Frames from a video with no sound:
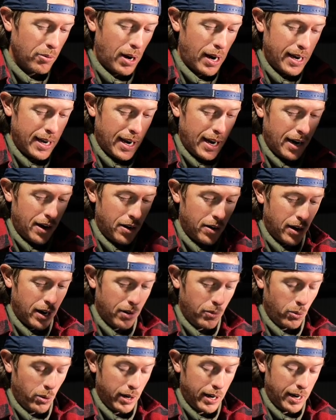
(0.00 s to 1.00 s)
right now
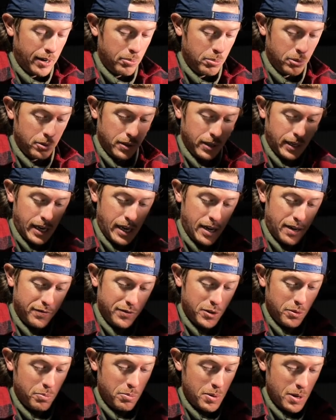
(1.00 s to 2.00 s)
what I believe
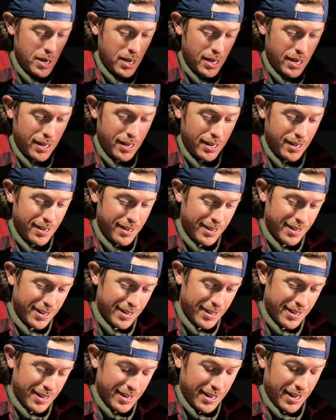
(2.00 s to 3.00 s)
to be
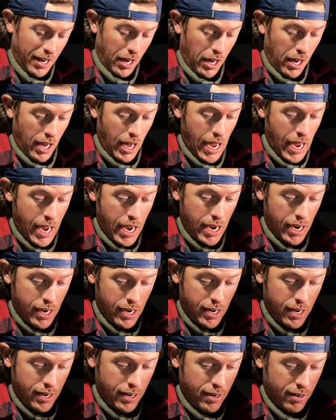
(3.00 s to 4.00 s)
Frankenstein.
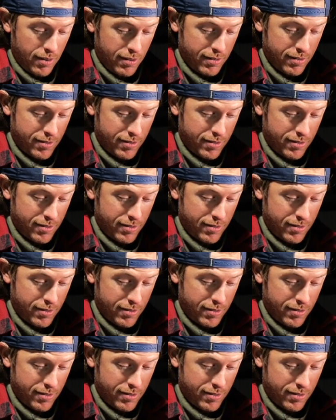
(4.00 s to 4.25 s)
a